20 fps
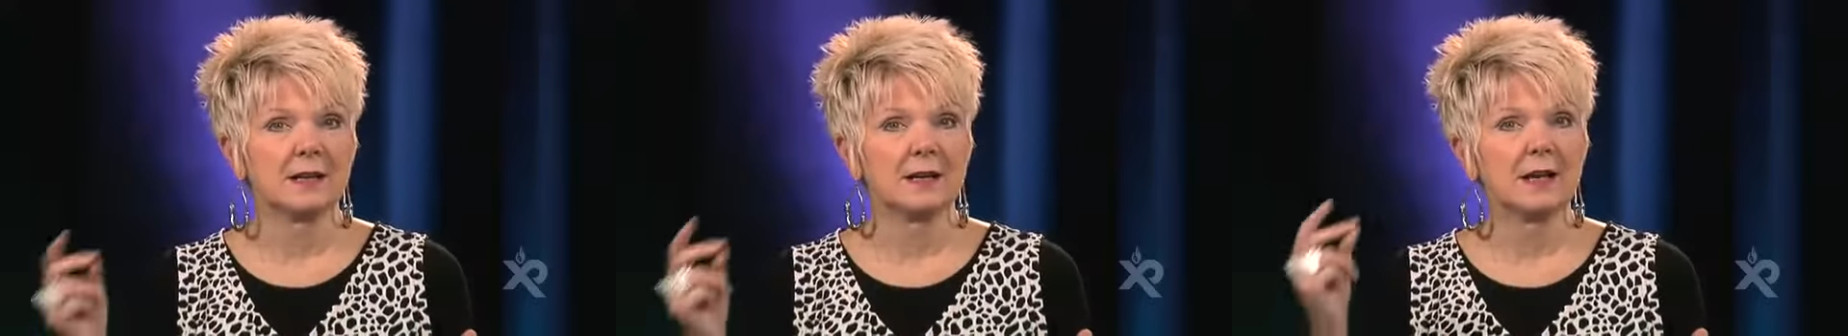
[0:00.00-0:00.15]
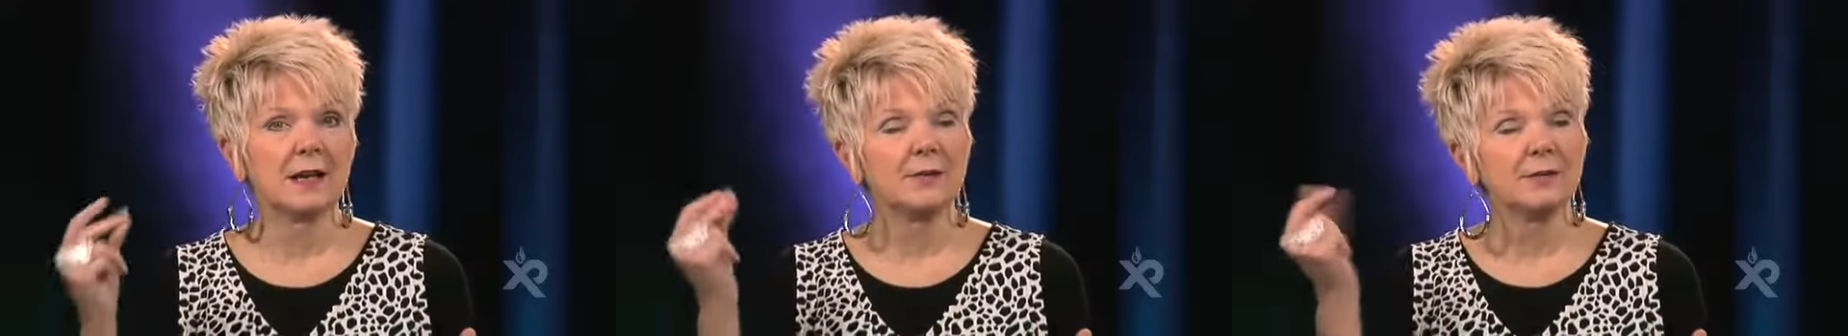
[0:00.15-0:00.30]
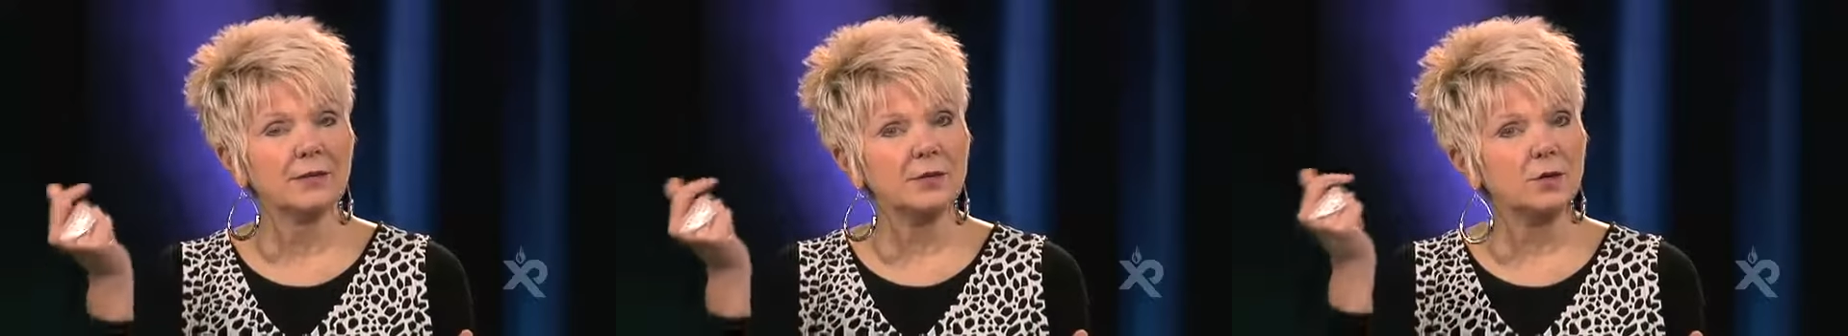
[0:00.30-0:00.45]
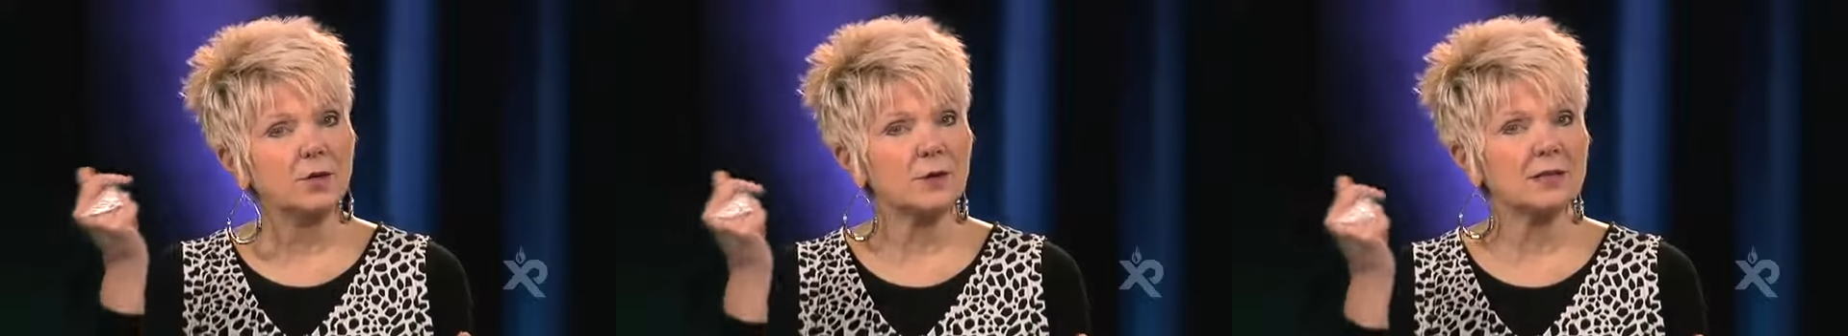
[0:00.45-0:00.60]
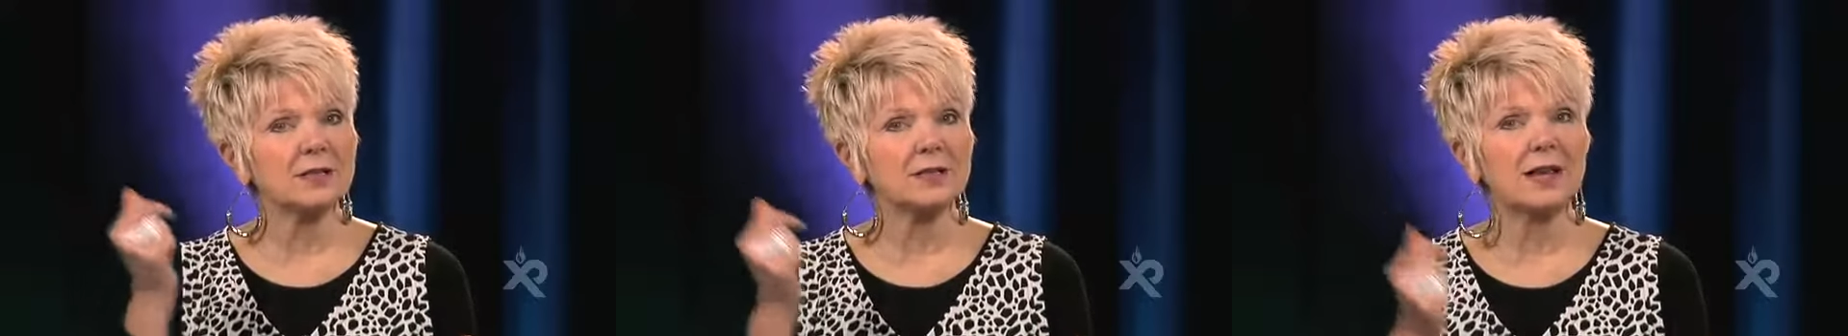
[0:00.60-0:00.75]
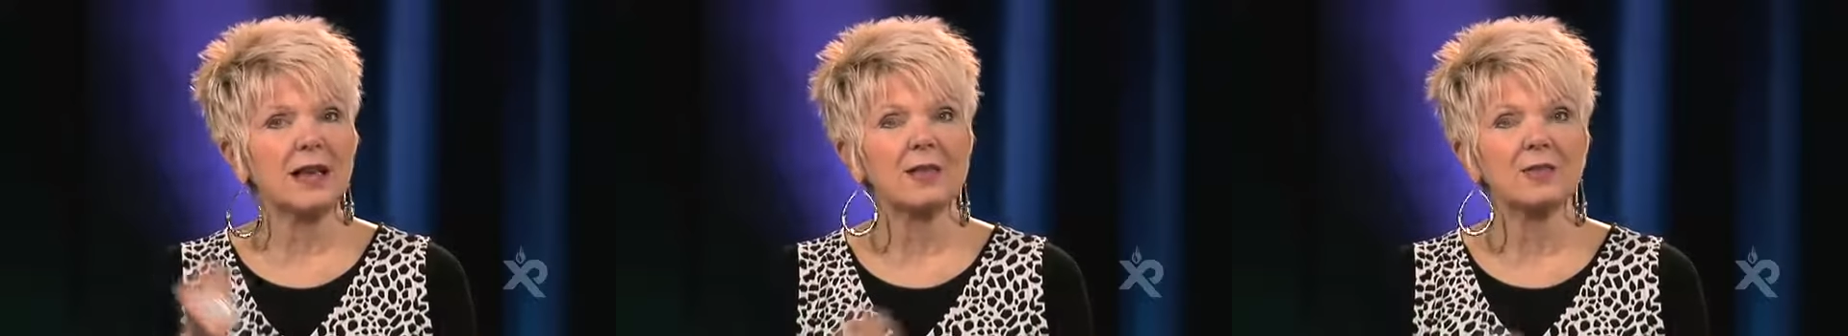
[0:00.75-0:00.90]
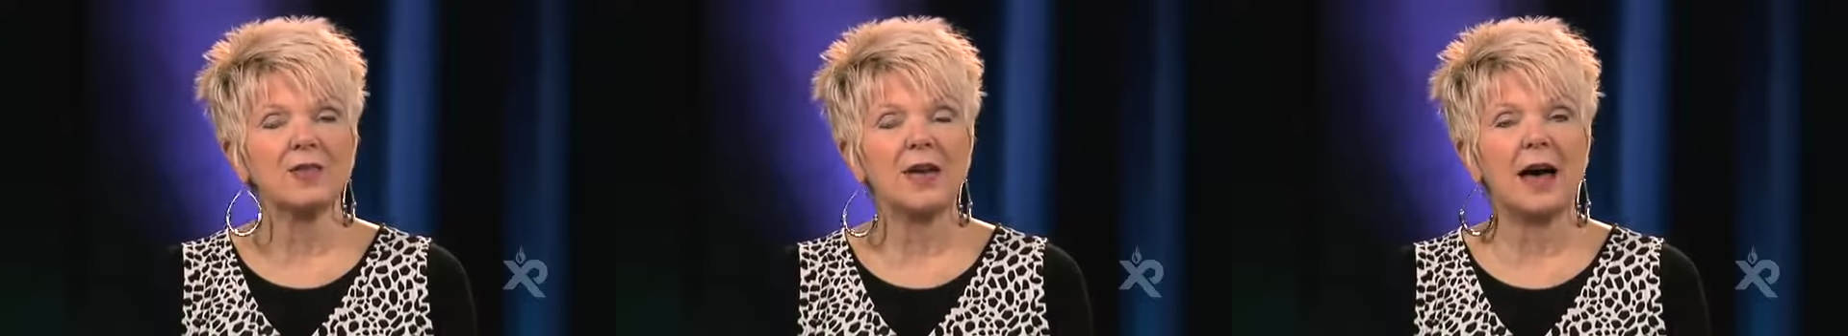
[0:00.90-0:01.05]
given to us
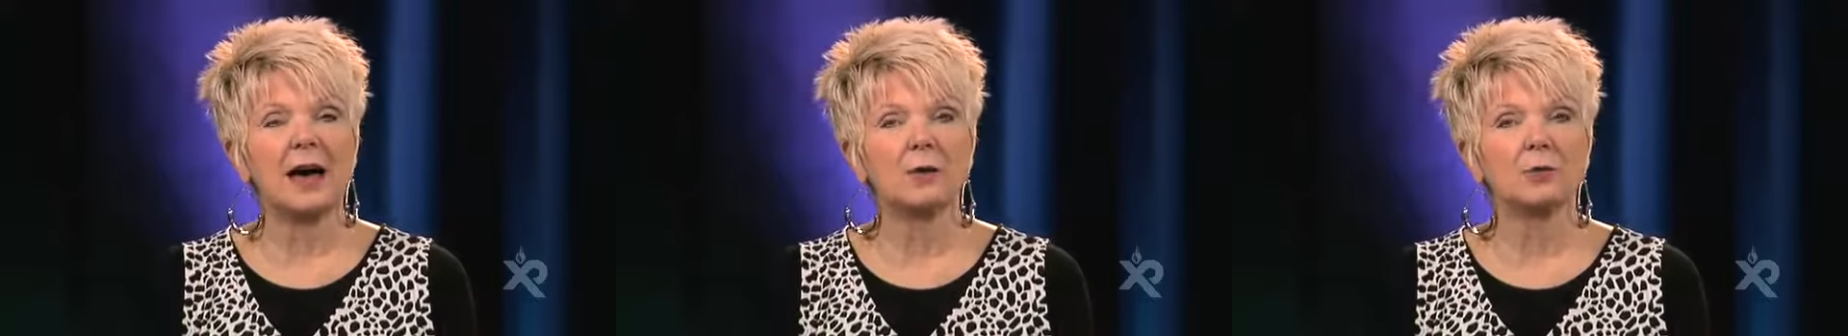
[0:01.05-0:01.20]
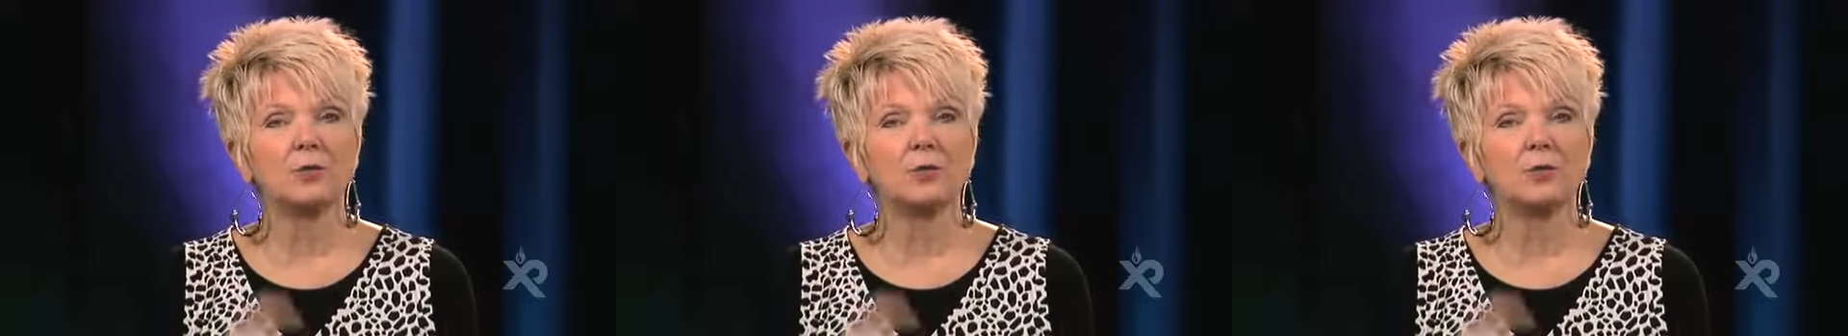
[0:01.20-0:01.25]
like that,